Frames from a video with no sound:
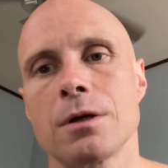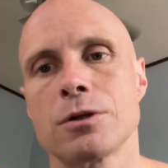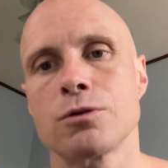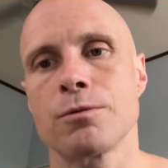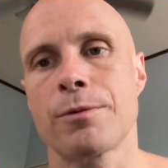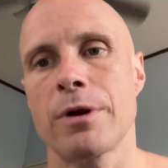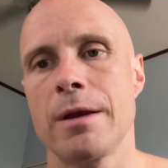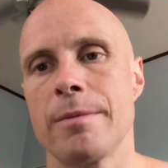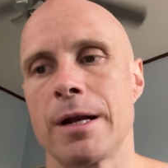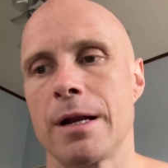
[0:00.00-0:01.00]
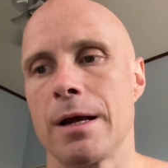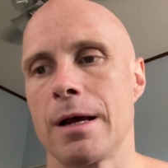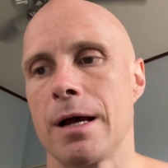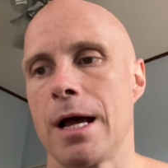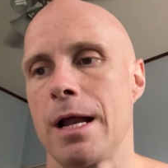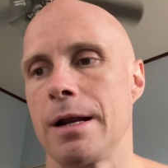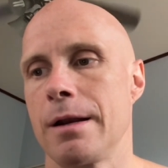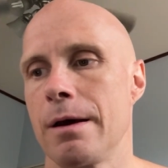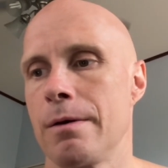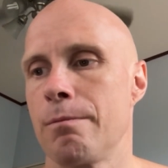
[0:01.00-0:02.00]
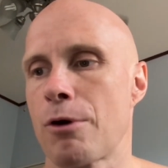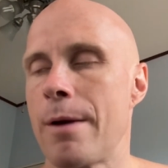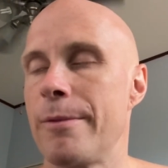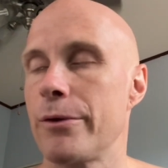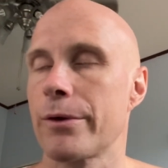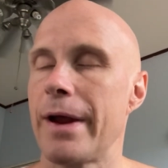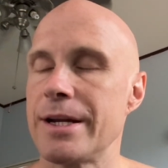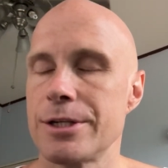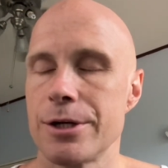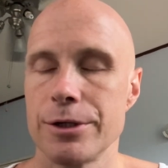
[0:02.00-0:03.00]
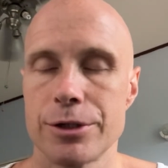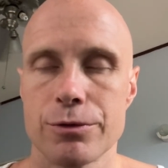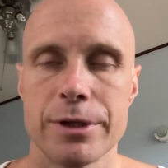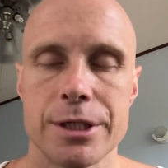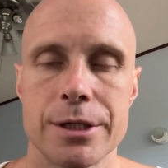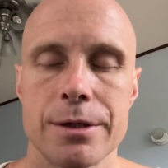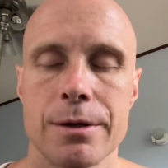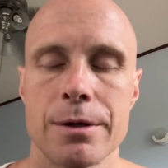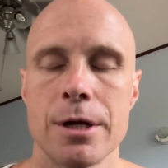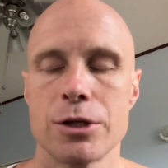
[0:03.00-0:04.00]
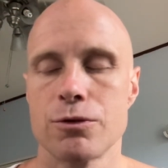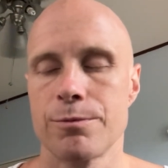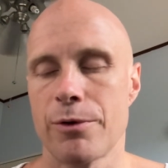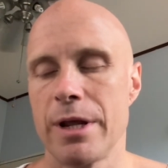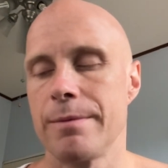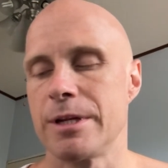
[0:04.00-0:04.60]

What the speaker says: and primary creation is through the supreme,